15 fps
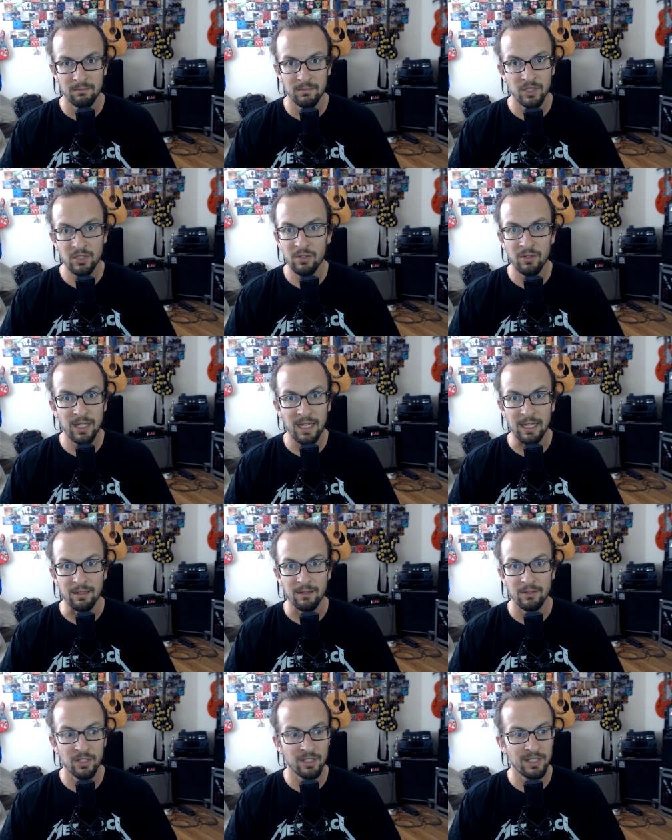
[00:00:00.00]
Just do
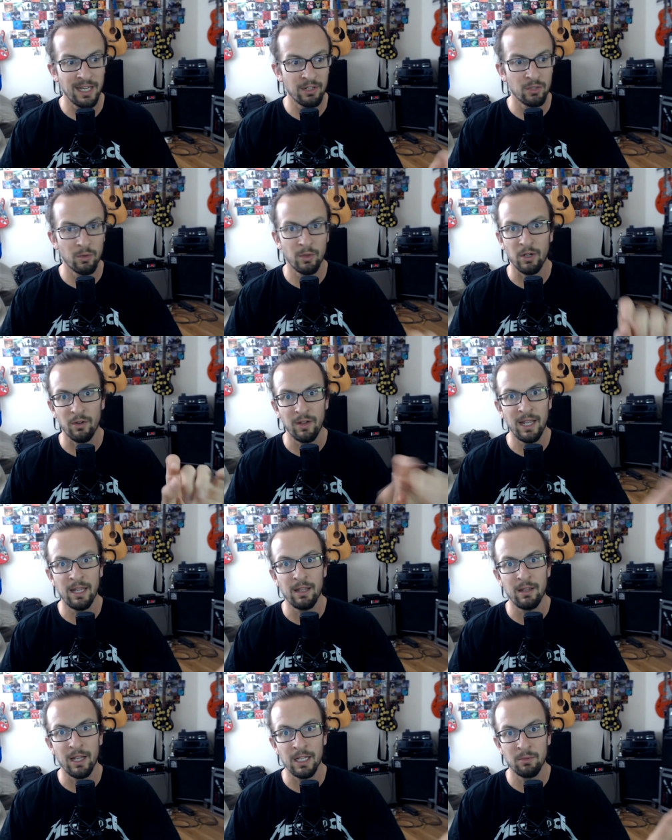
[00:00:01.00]
that. Just say on Twitter, go, hey,
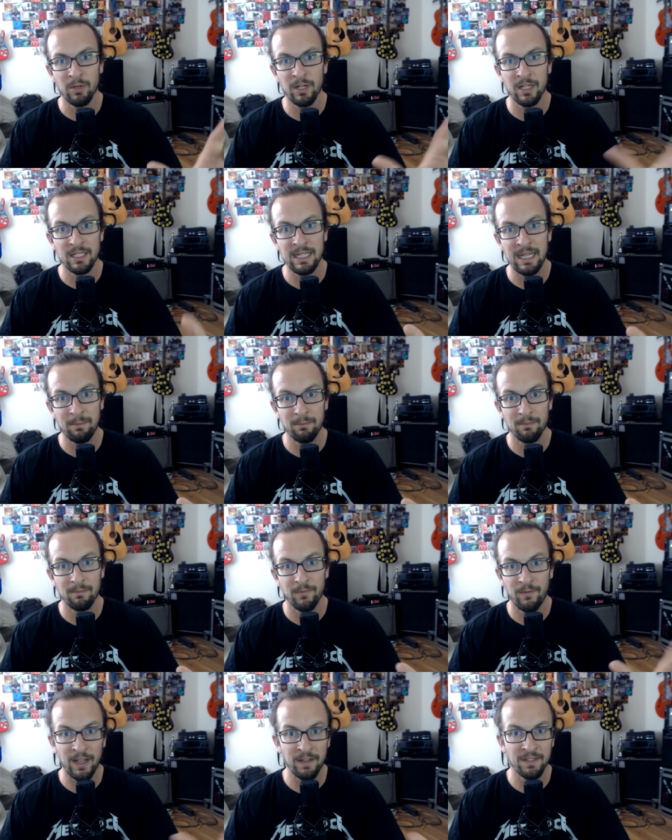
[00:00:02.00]
you guys, we're going to snap
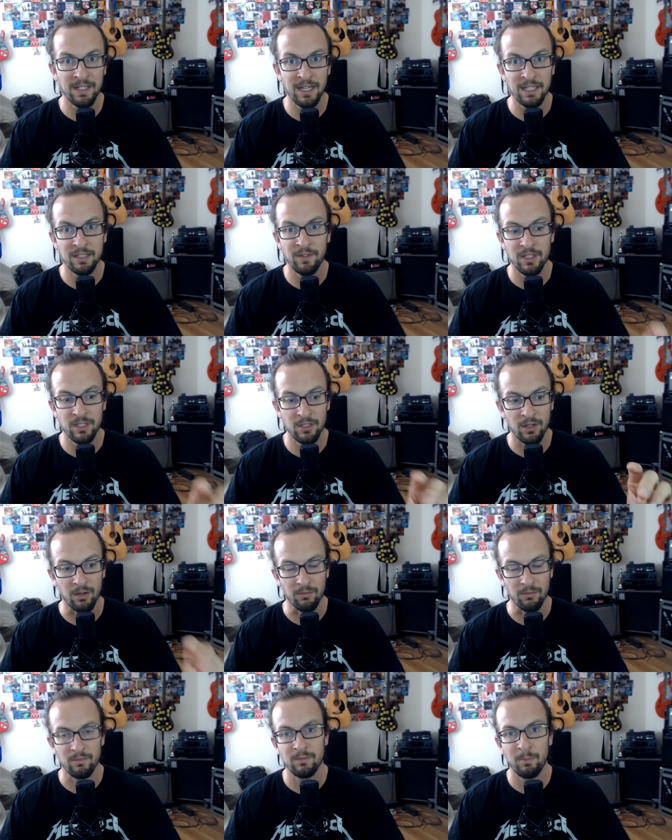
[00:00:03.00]
5 seconds of each
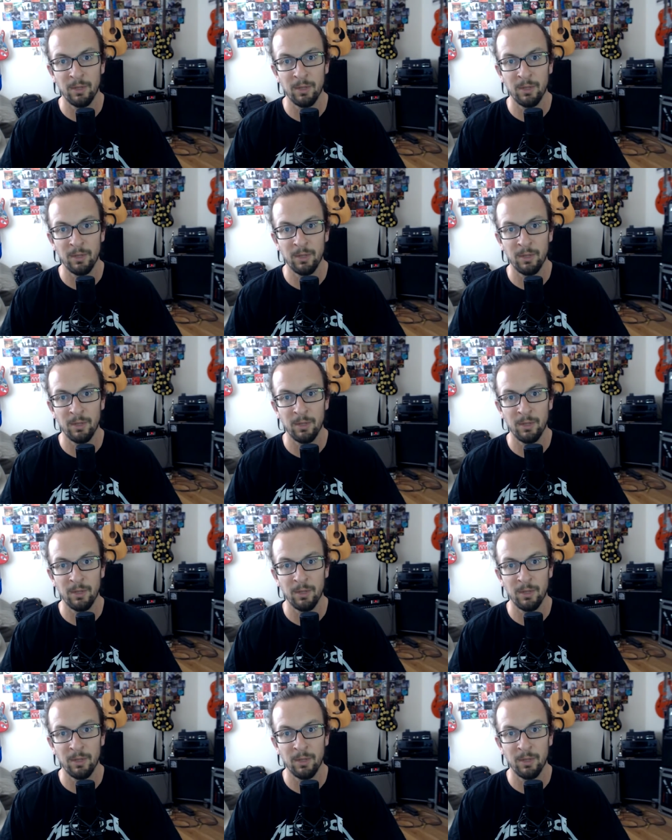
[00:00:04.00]
song.